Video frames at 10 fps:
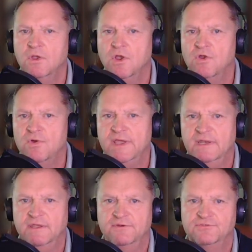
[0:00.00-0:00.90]
Great
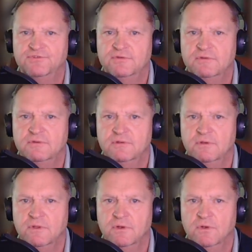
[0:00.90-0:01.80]
leaders
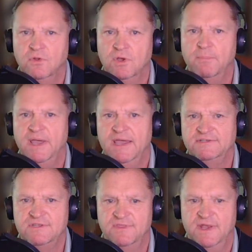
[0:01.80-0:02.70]
look
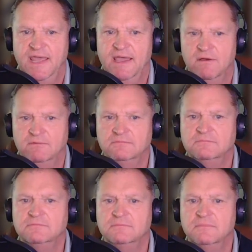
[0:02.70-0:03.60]
past the now.
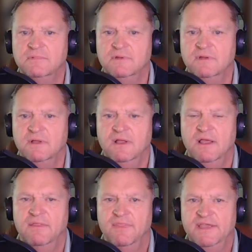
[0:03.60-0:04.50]

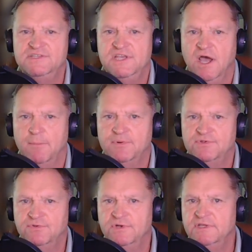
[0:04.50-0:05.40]
They see
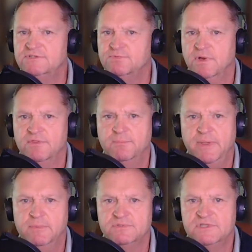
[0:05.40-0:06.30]
opportunities where other
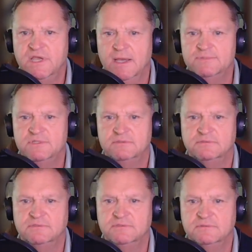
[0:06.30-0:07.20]
people see
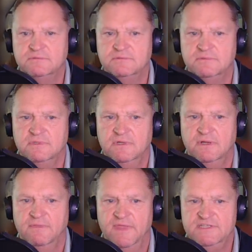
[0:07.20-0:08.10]
obstacles.
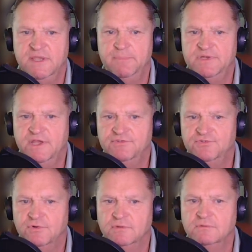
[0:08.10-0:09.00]
They see
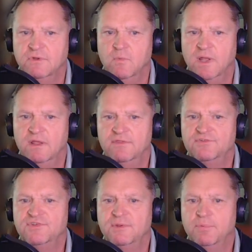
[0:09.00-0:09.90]
potential while
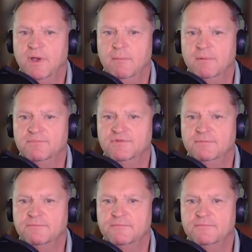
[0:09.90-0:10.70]
others see problems.